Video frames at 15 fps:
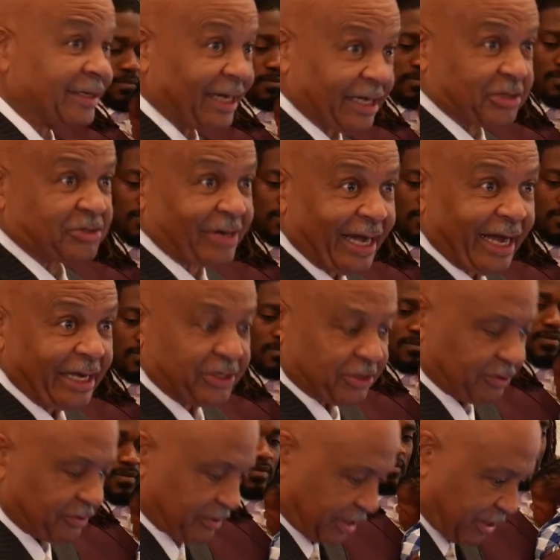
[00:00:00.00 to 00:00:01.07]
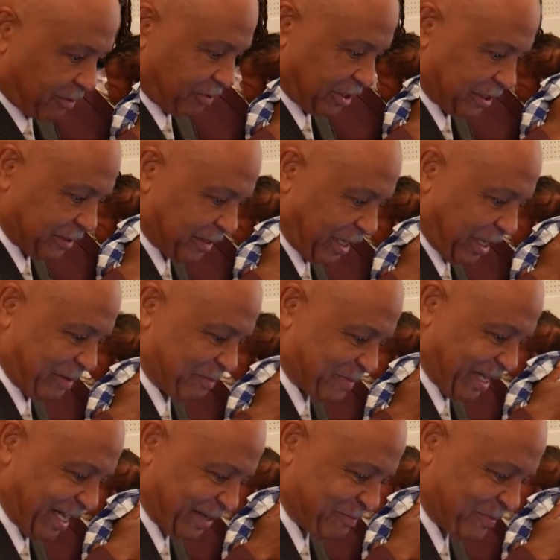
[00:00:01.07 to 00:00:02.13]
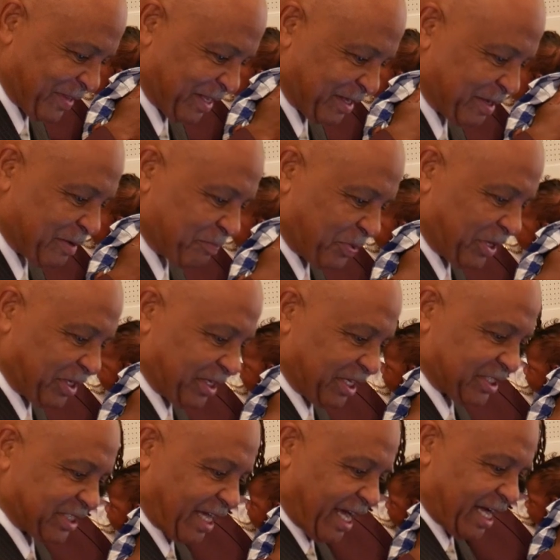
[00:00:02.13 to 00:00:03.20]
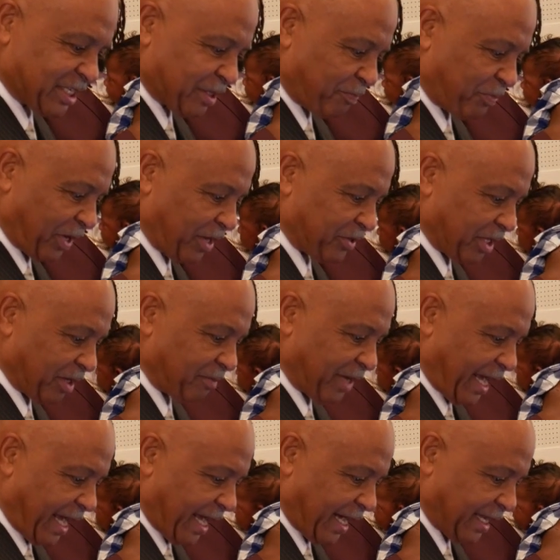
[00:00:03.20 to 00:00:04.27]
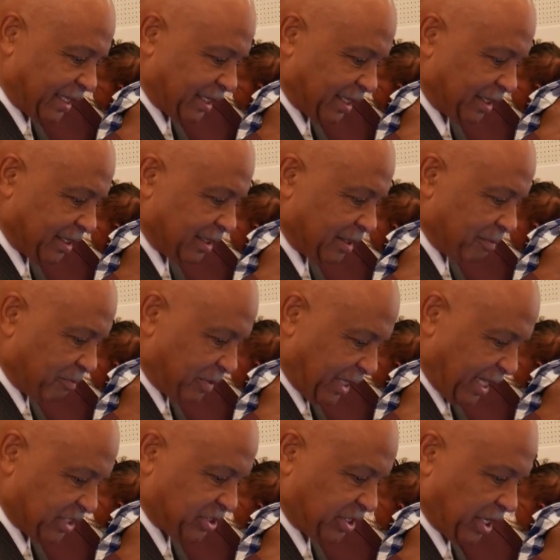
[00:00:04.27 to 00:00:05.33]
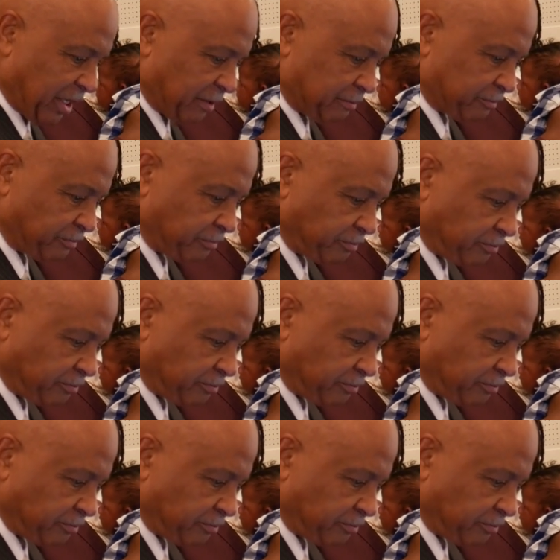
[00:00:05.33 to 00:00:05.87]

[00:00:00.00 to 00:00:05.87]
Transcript: I tried to, anyway. Amen. Put his hands upon them and uh, blessed them.